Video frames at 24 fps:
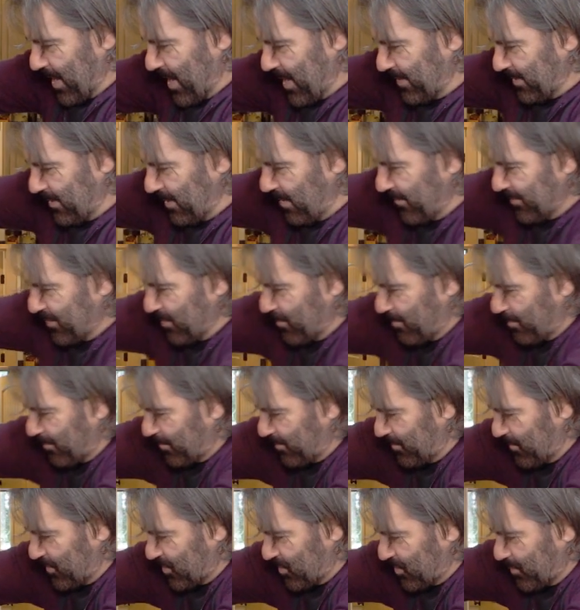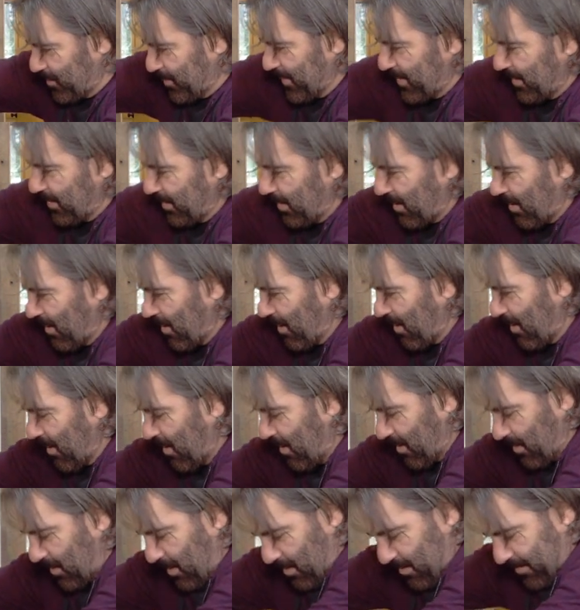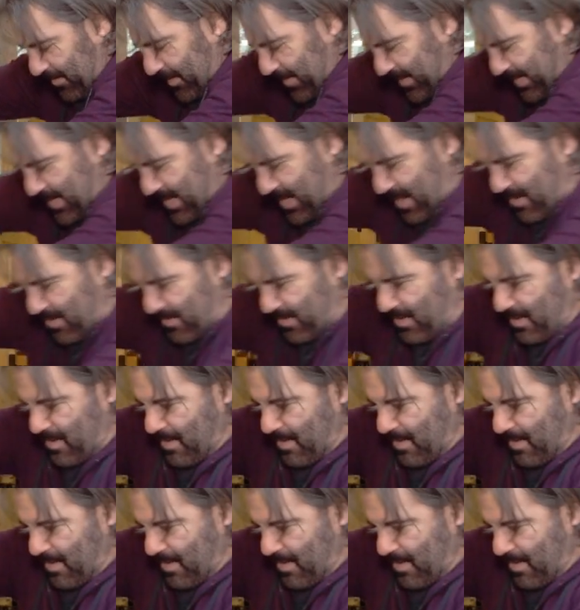I love to spill, spill all, all, over, over the, the counter.